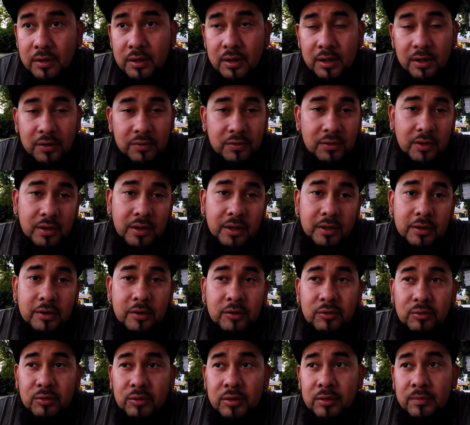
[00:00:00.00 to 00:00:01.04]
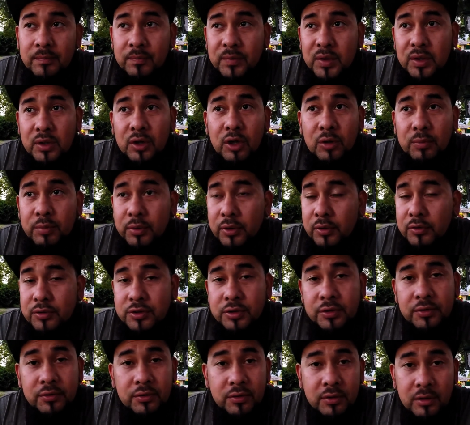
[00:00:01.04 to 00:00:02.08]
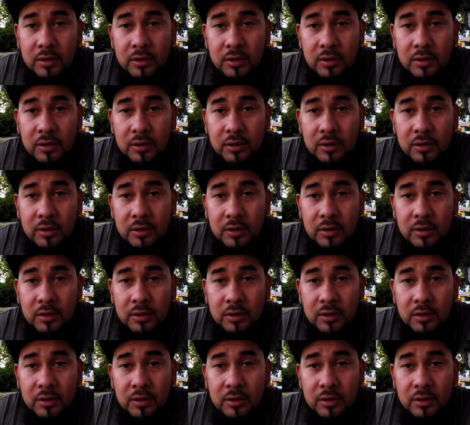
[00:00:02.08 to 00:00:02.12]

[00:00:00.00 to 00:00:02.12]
It's not like this one. The GoPro just